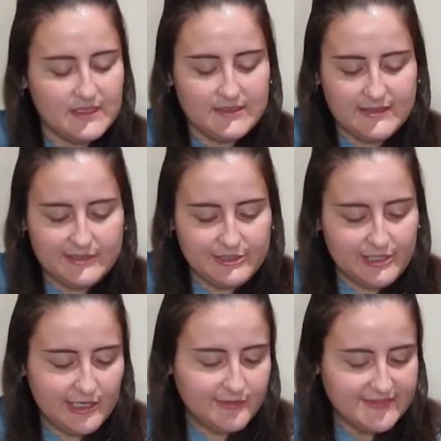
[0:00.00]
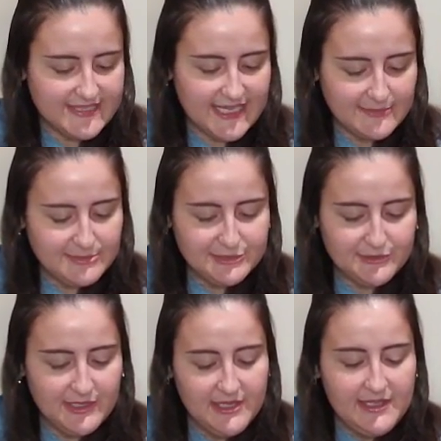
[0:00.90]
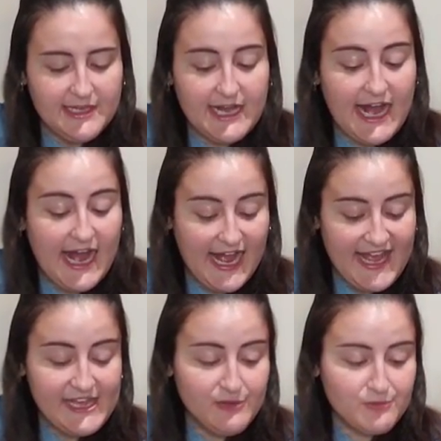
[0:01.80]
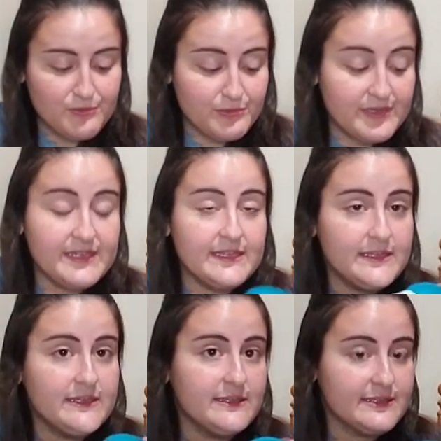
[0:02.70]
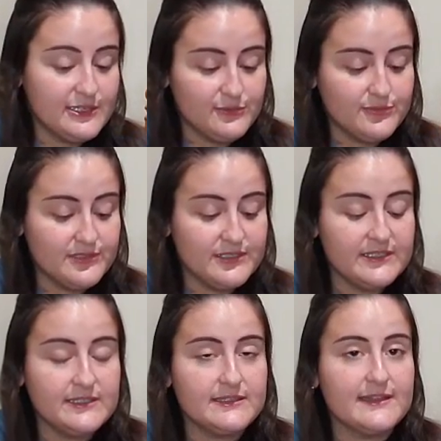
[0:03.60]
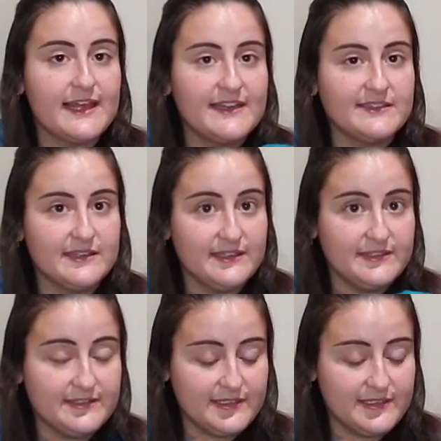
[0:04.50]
there you go, sky blue. I really, really liked this.